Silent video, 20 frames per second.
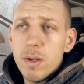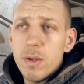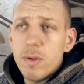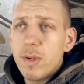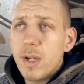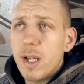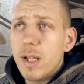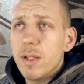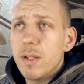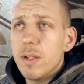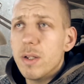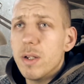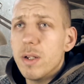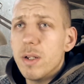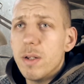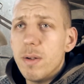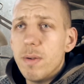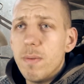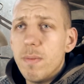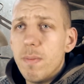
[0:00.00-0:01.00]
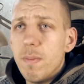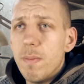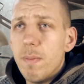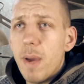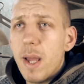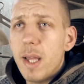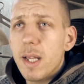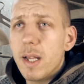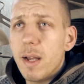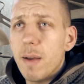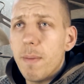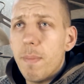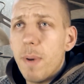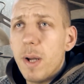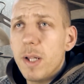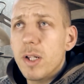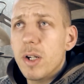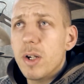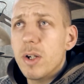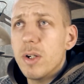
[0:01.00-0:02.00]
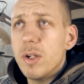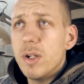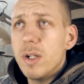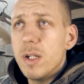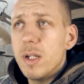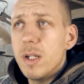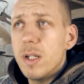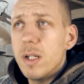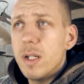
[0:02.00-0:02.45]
You can make a better